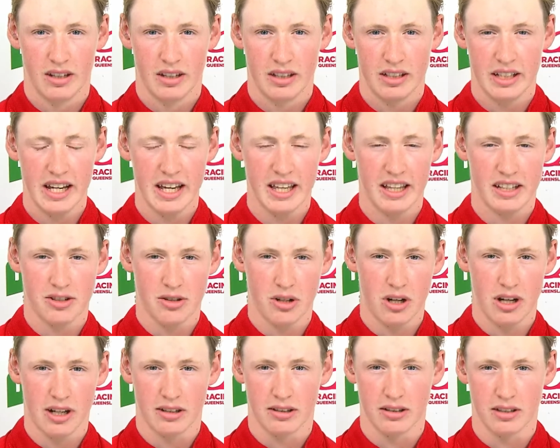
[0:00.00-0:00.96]
Yeah, that's
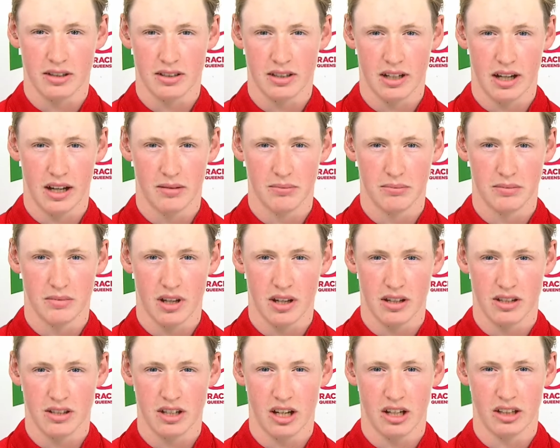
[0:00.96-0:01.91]
right, Chris.
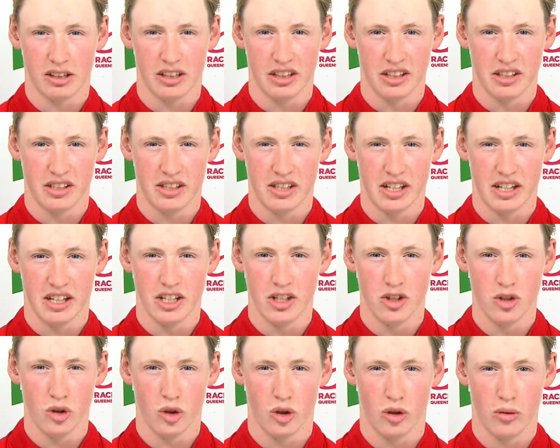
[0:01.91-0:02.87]
It's certainly a sticky
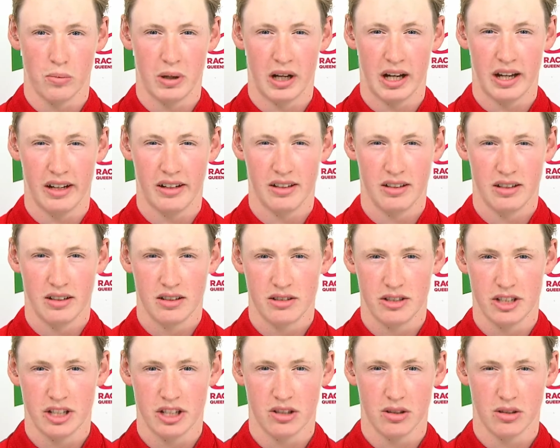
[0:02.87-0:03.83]
draw, but
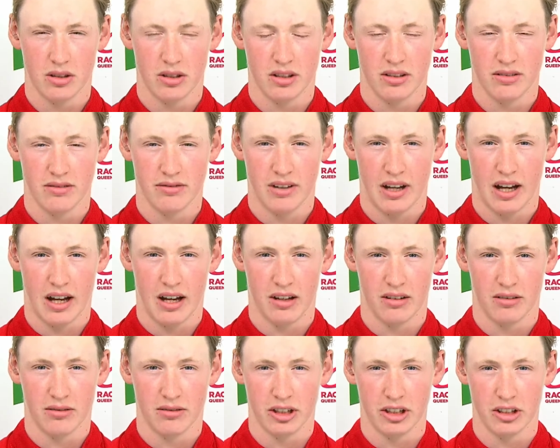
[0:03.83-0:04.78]
she couldn't have
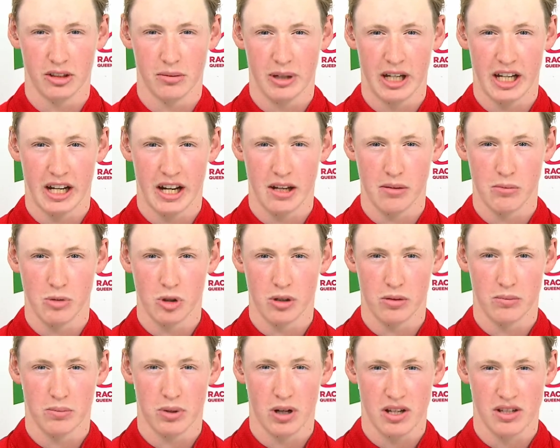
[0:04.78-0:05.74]
really been any more
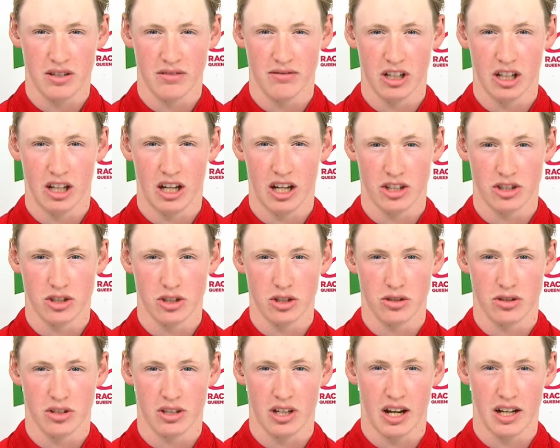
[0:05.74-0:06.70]
impressive her last 2
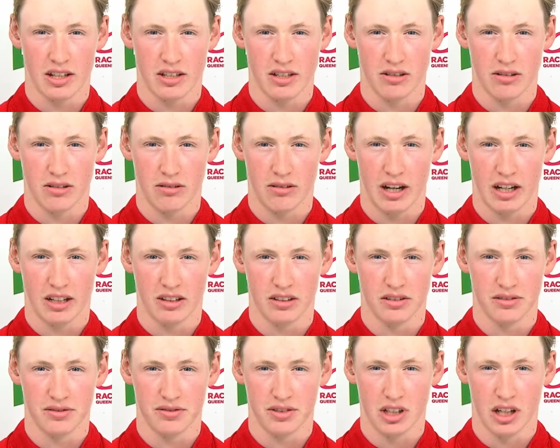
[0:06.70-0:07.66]
starts here at
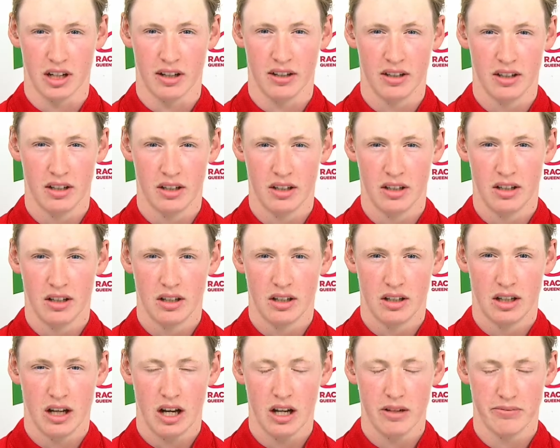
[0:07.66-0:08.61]
Redcliffe. So
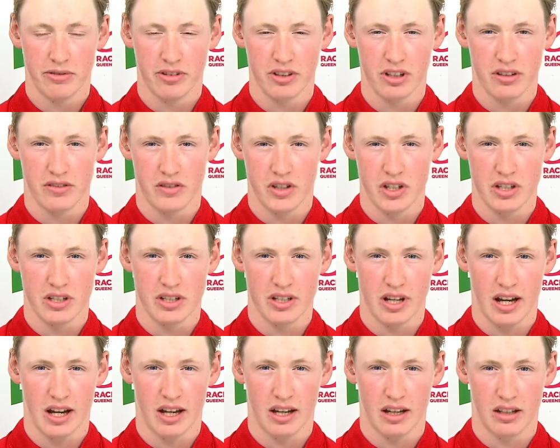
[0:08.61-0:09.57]
hopefully if she's
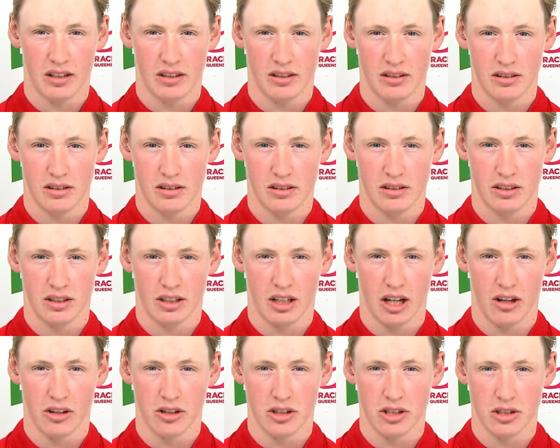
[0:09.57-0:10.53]

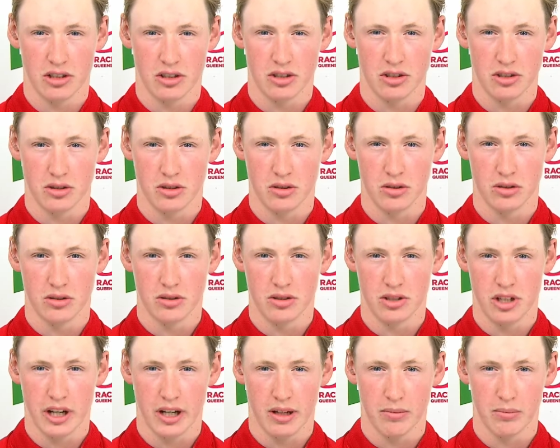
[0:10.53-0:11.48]
going just as good,
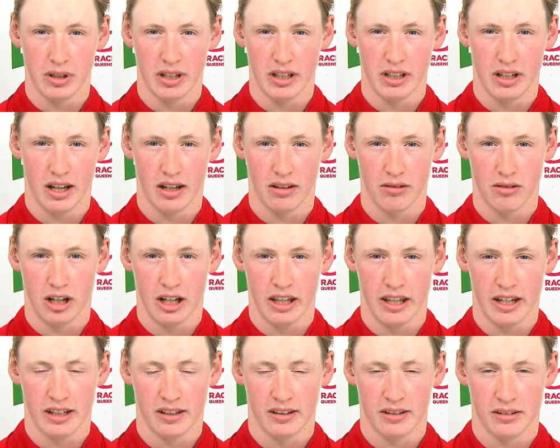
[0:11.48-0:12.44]
she can be right
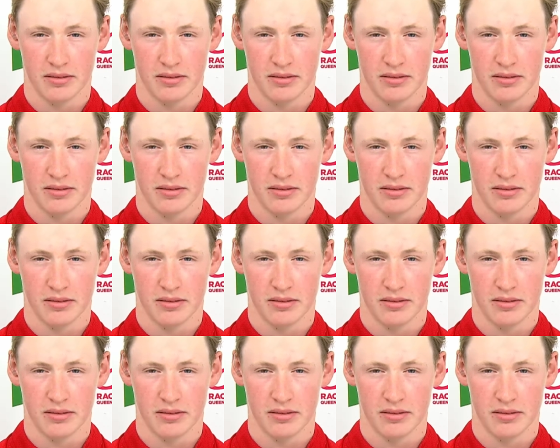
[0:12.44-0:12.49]
there.